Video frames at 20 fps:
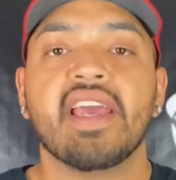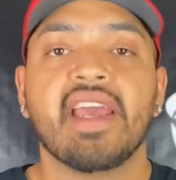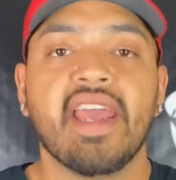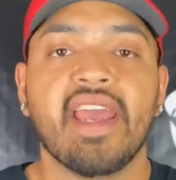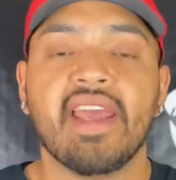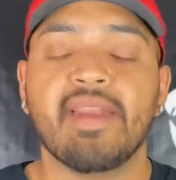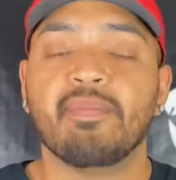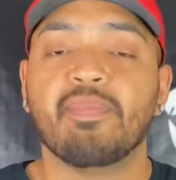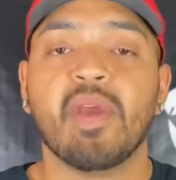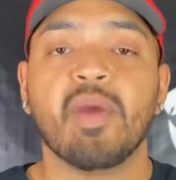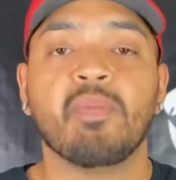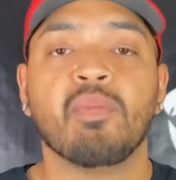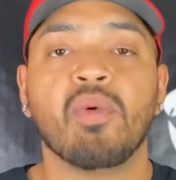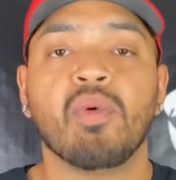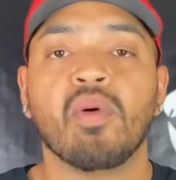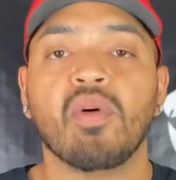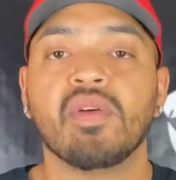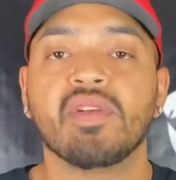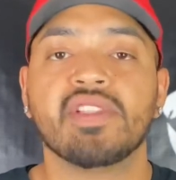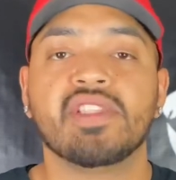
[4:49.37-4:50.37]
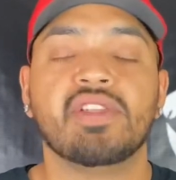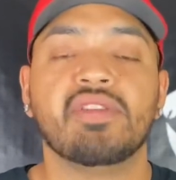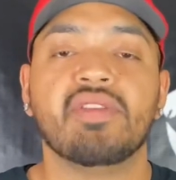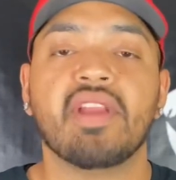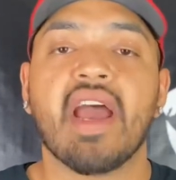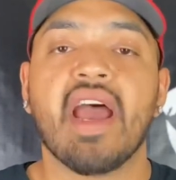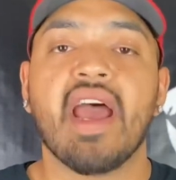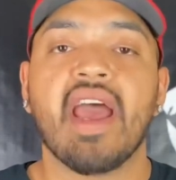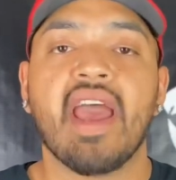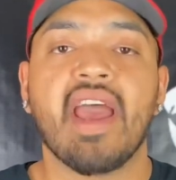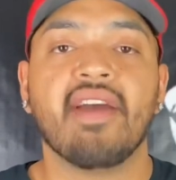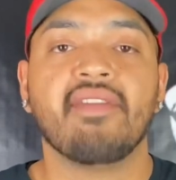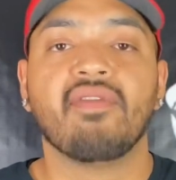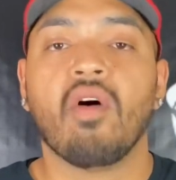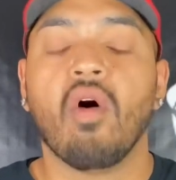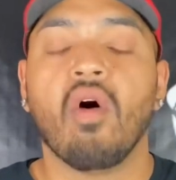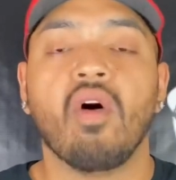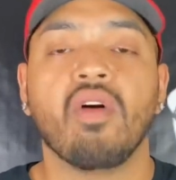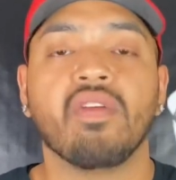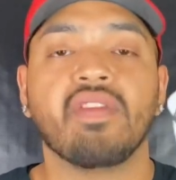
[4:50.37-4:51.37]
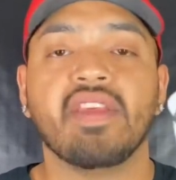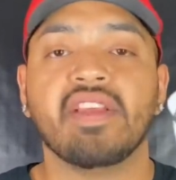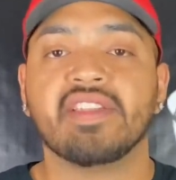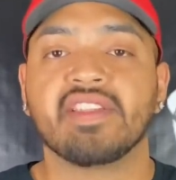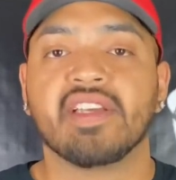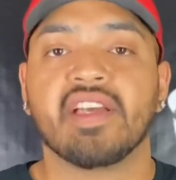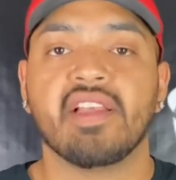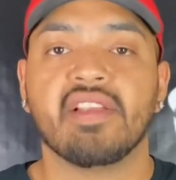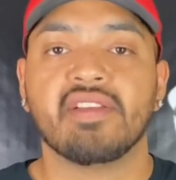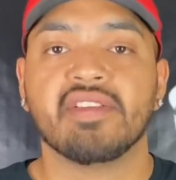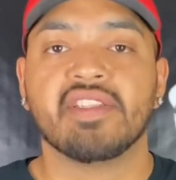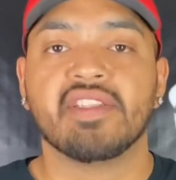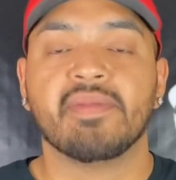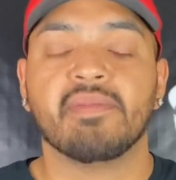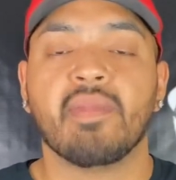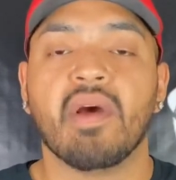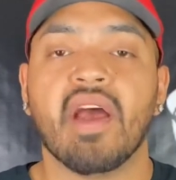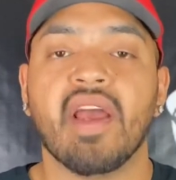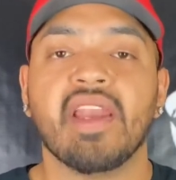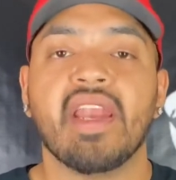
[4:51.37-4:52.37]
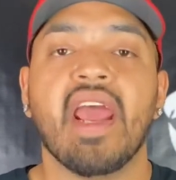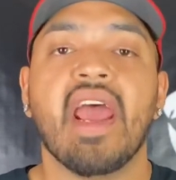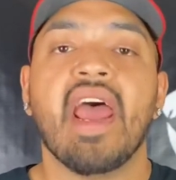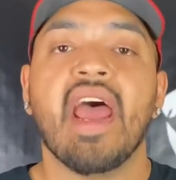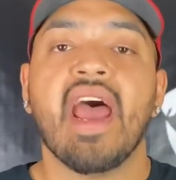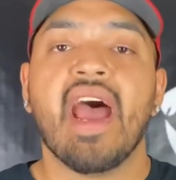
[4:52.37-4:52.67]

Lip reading: And pit bulls do not have all these colors in mind.